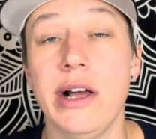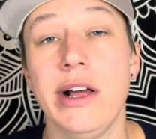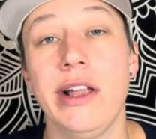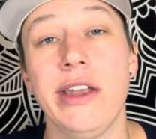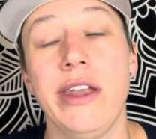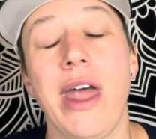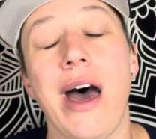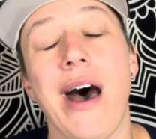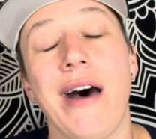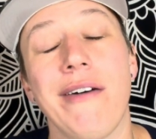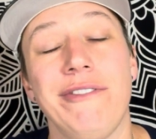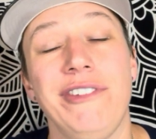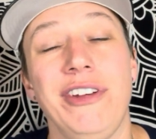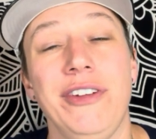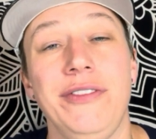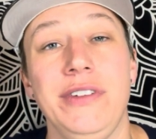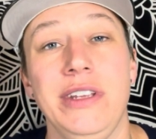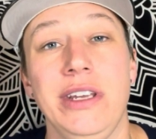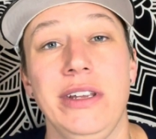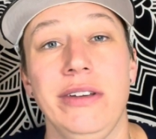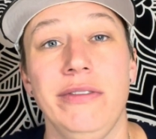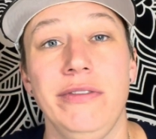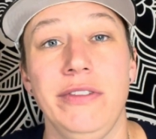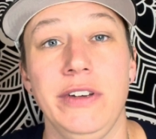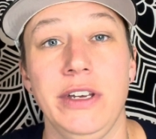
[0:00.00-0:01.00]
not
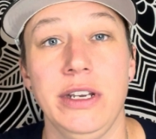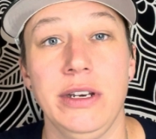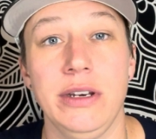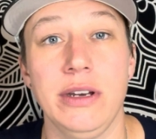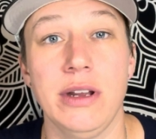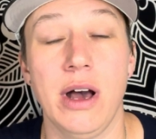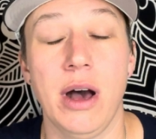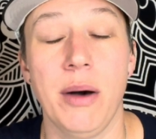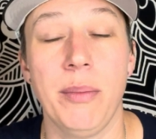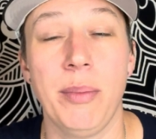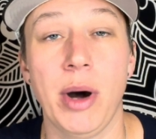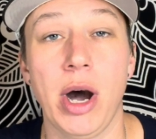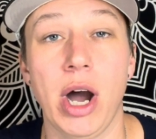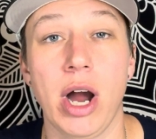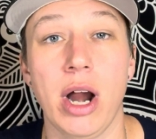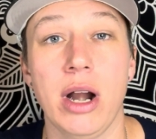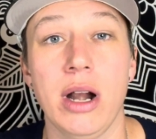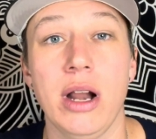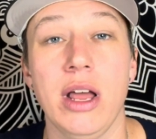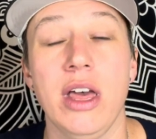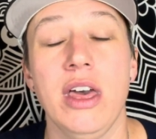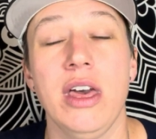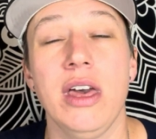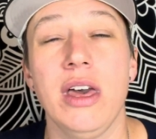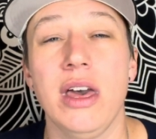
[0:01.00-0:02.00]
15 feet apart.